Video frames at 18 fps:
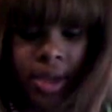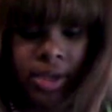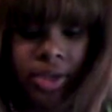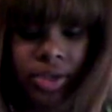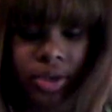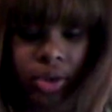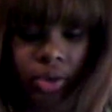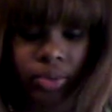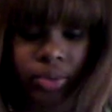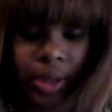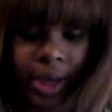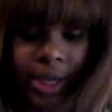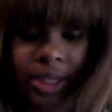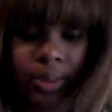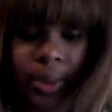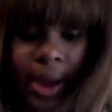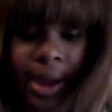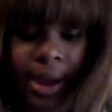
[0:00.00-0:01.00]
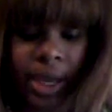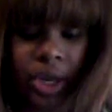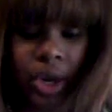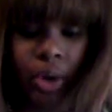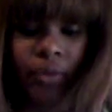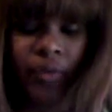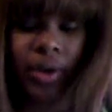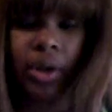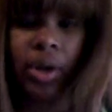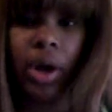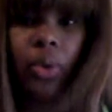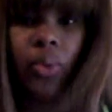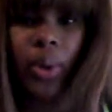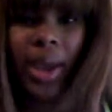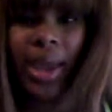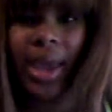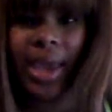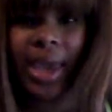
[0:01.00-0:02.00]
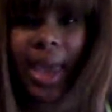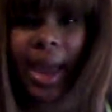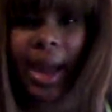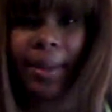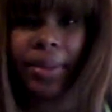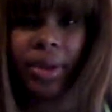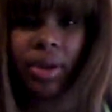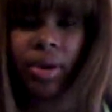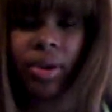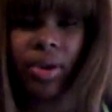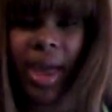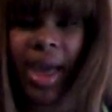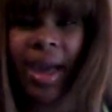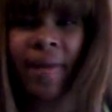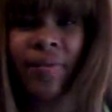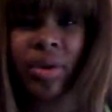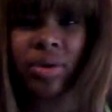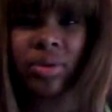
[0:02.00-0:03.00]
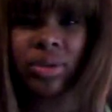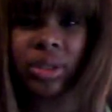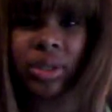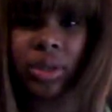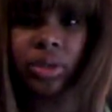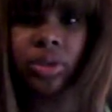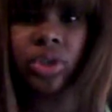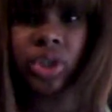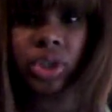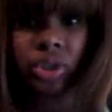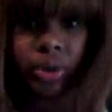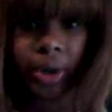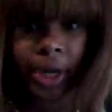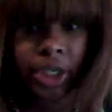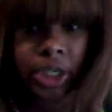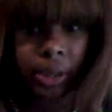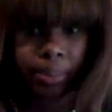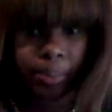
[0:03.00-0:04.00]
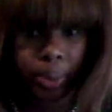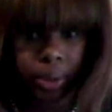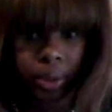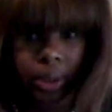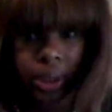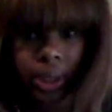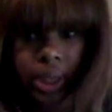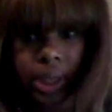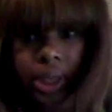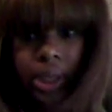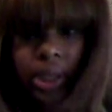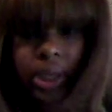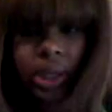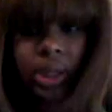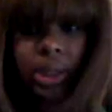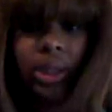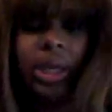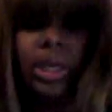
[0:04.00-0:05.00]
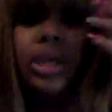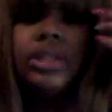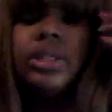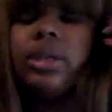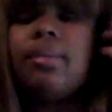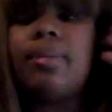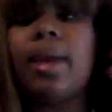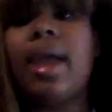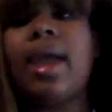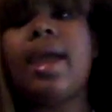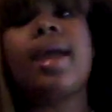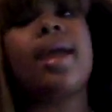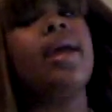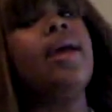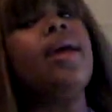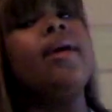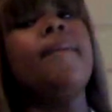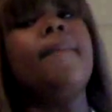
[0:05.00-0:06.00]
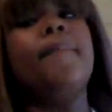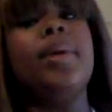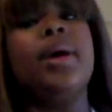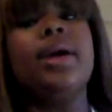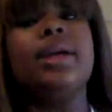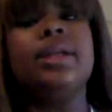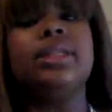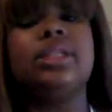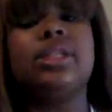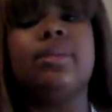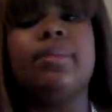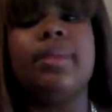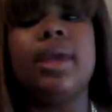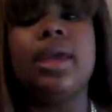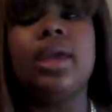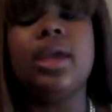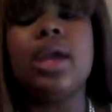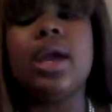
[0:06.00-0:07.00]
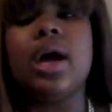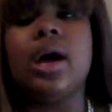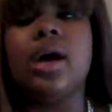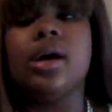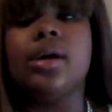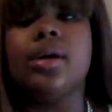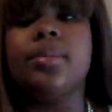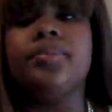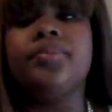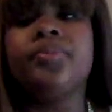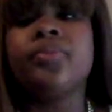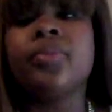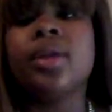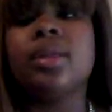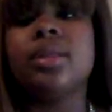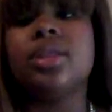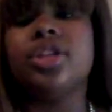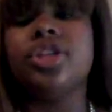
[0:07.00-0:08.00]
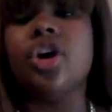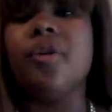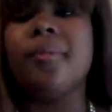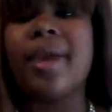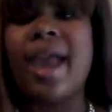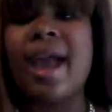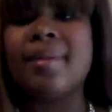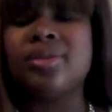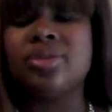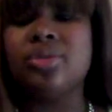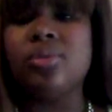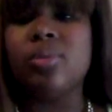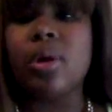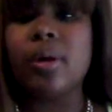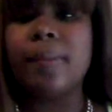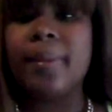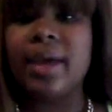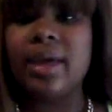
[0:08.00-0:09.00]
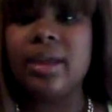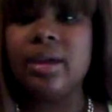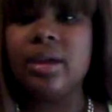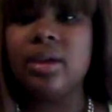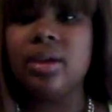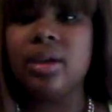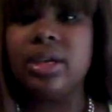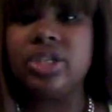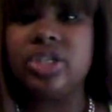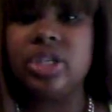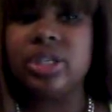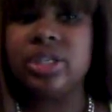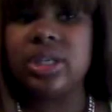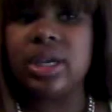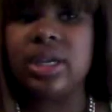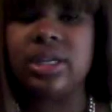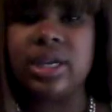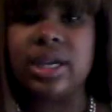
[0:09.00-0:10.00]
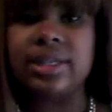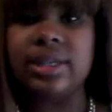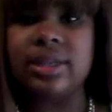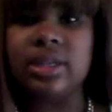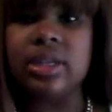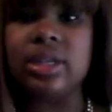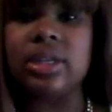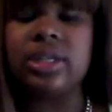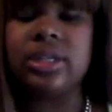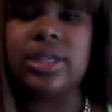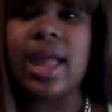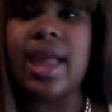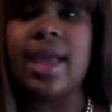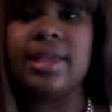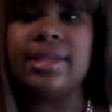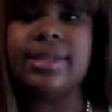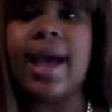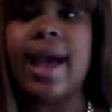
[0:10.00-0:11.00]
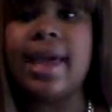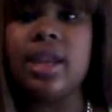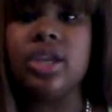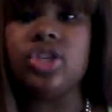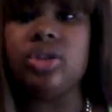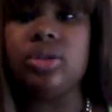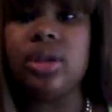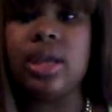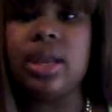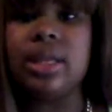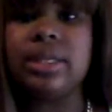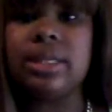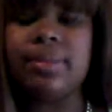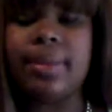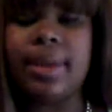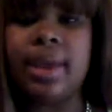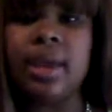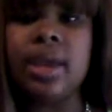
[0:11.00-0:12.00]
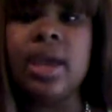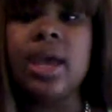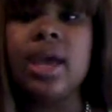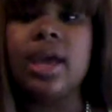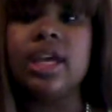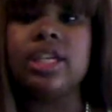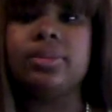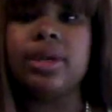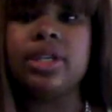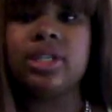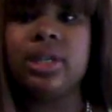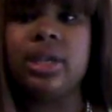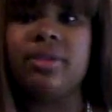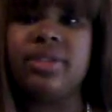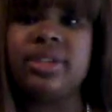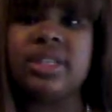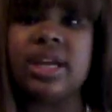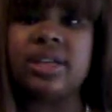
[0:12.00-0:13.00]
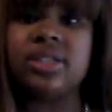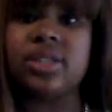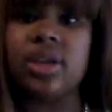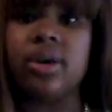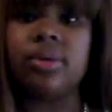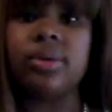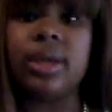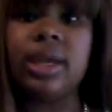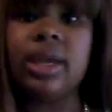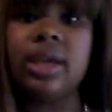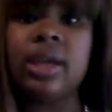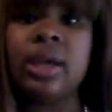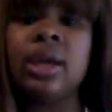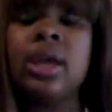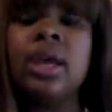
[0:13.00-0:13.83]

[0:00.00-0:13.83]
So that's why, but a wig cap, you have those little stretchy pulley things in the back. But to me, the dome caps do work better. It's just it doesn't stay as tight as you need it to be, especially if it's not sewn in.